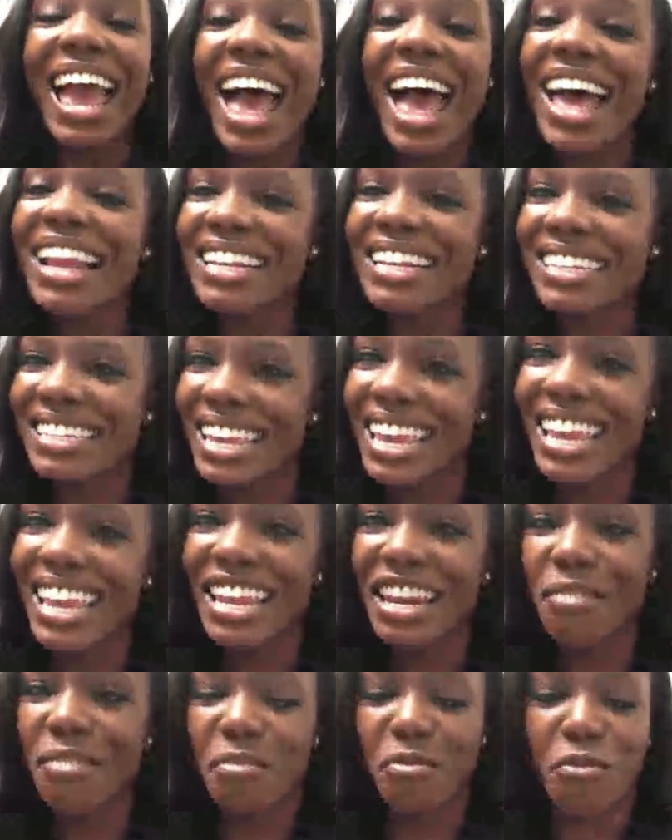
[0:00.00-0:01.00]
And he
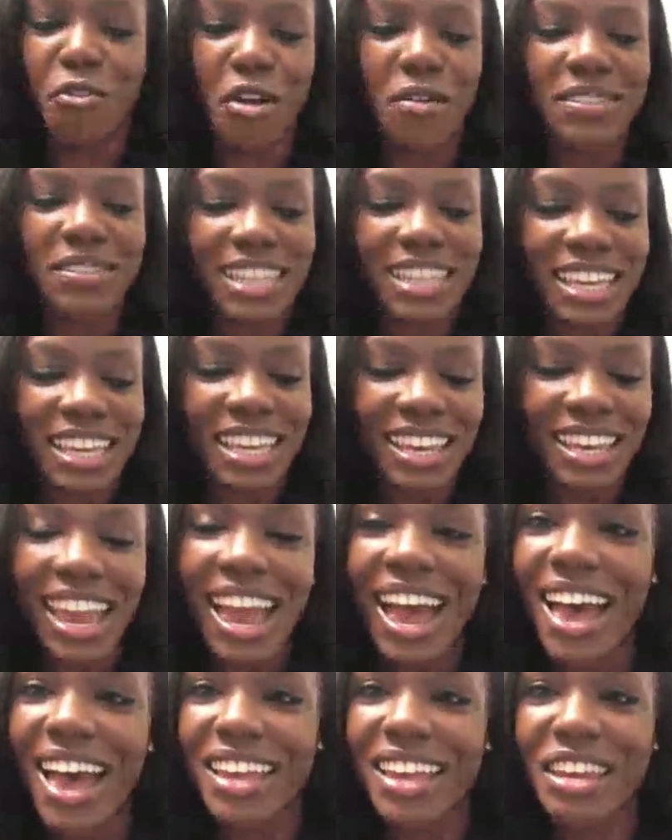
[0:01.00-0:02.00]
hadn't taken it before. I was like,
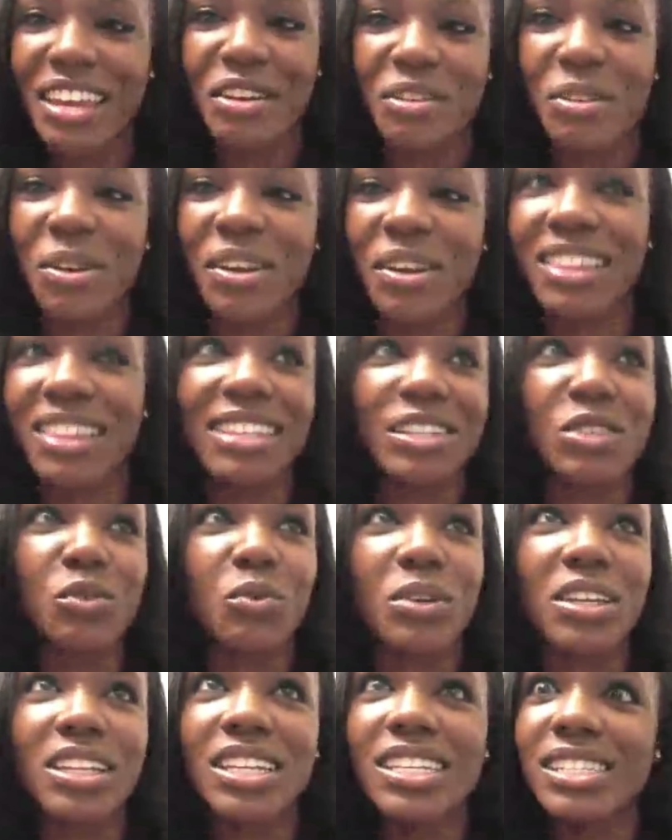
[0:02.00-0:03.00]
yeah, you know, you get these
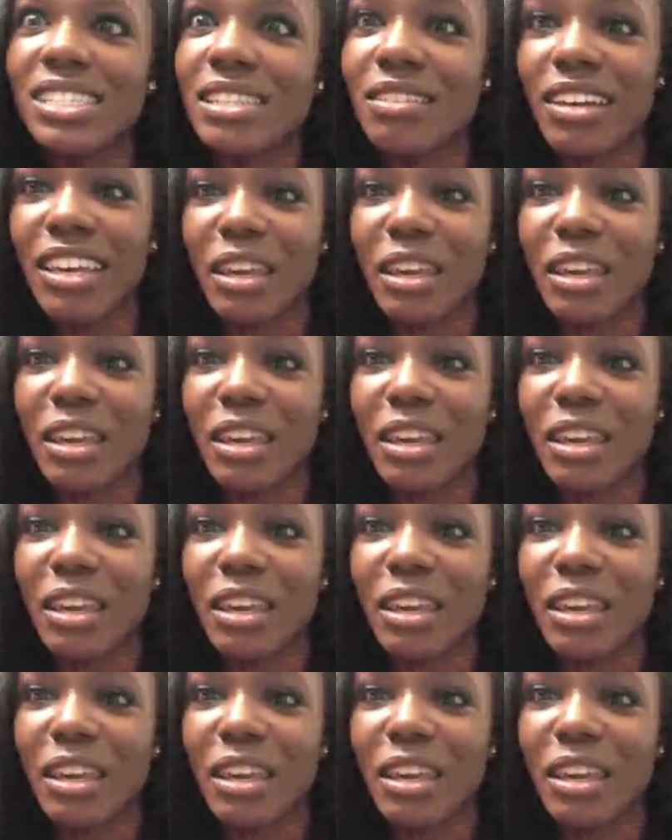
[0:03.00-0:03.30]
really silky